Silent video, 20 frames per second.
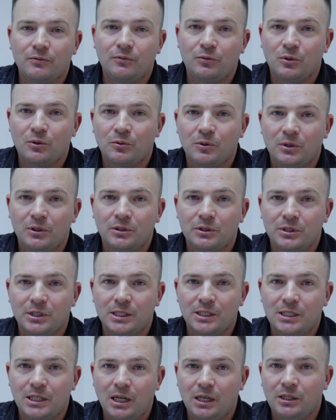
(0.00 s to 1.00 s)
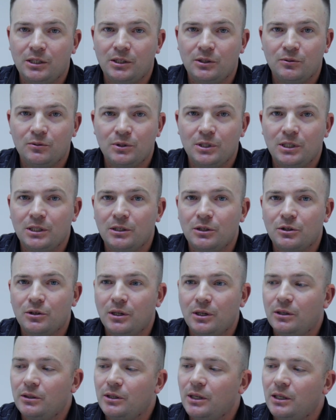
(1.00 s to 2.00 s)
Four Wheelers is not using the
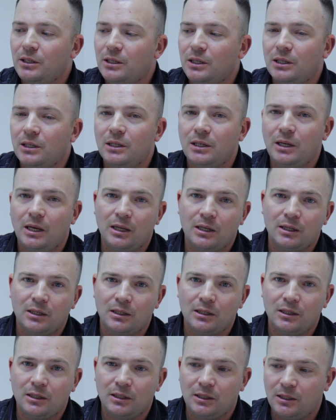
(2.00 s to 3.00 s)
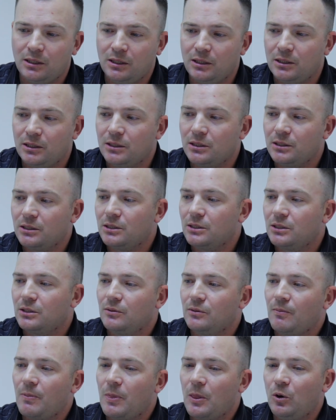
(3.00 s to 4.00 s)
trail that day and it
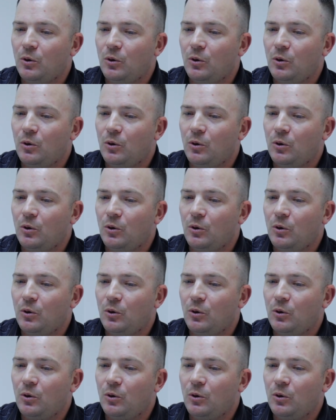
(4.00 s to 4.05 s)
is